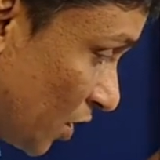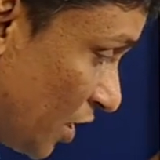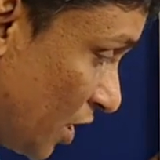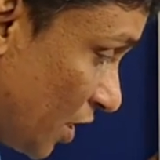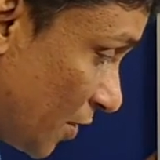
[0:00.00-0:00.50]

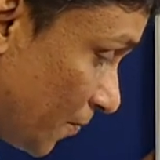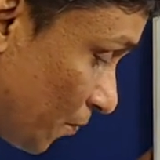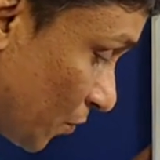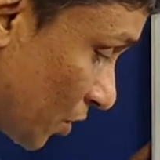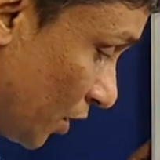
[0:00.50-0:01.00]
Here
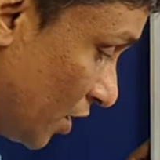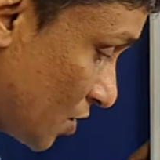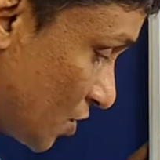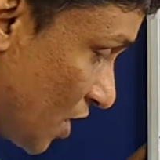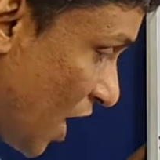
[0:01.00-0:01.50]
it
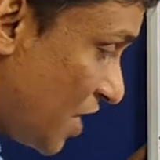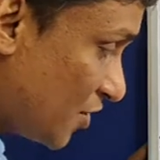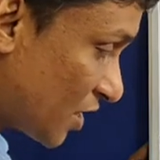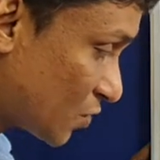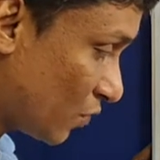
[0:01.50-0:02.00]
is
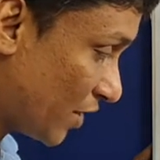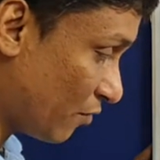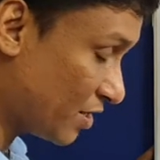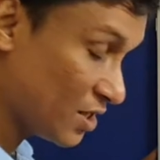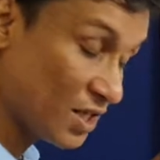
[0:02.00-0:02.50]

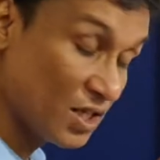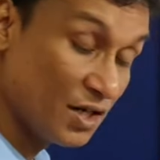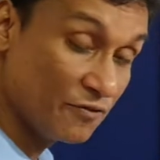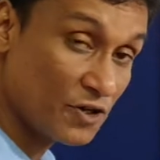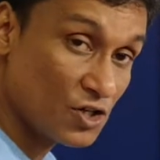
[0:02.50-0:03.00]
8xy. The
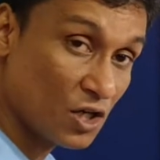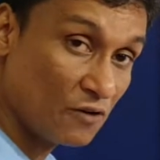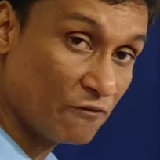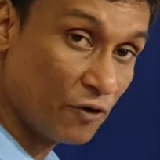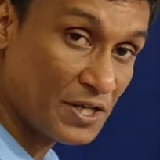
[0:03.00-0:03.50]
differential
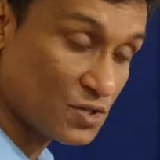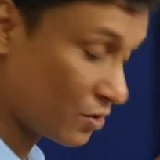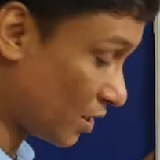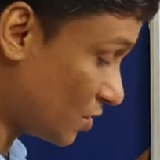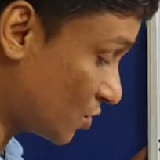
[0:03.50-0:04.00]
of y
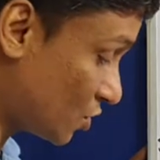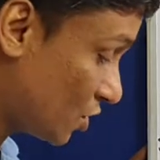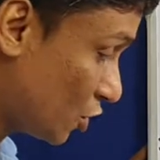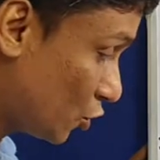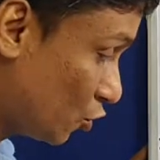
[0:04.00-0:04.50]
square is
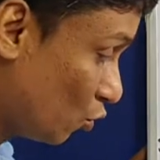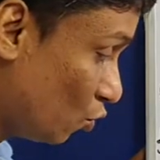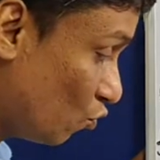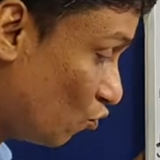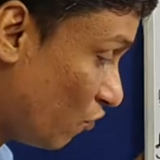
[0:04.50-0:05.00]

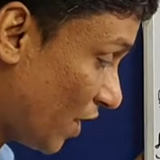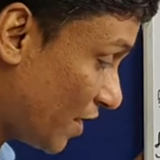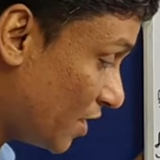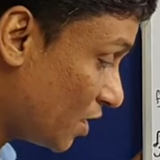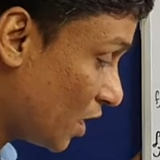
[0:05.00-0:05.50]

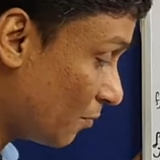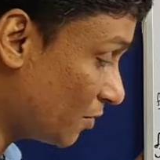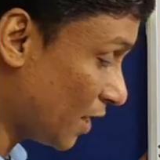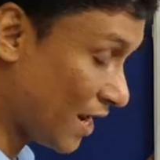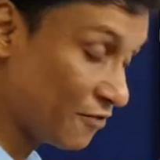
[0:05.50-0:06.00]
2y
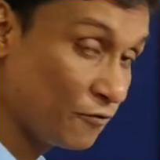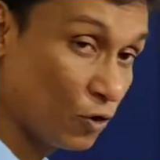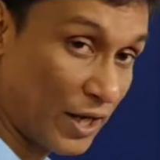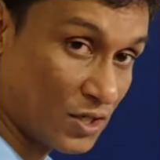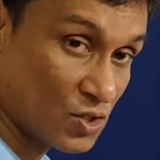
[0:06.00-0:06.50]
and
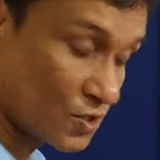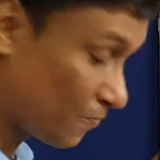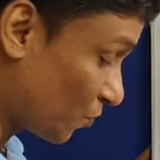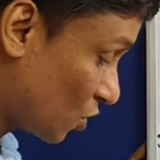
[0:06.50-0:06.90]
4x.